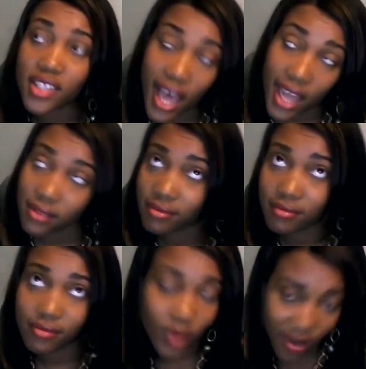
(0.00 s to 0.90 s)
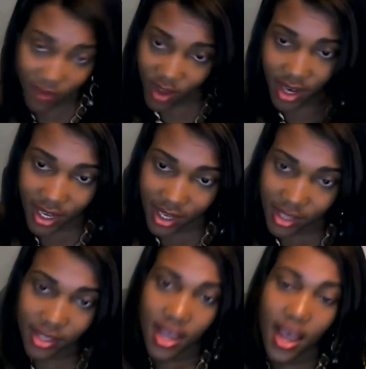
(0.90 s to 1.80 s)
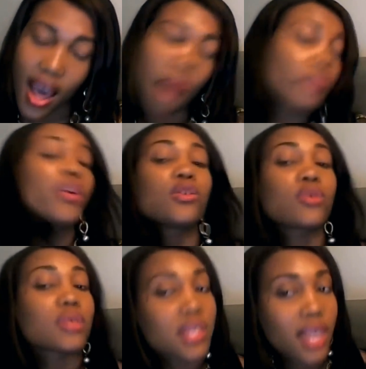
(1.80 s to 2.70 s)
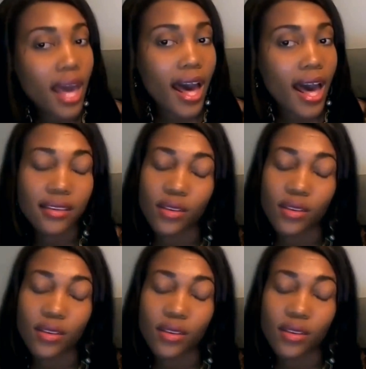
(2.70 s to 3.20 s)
that, whatever it is, I'm pretty sure it's God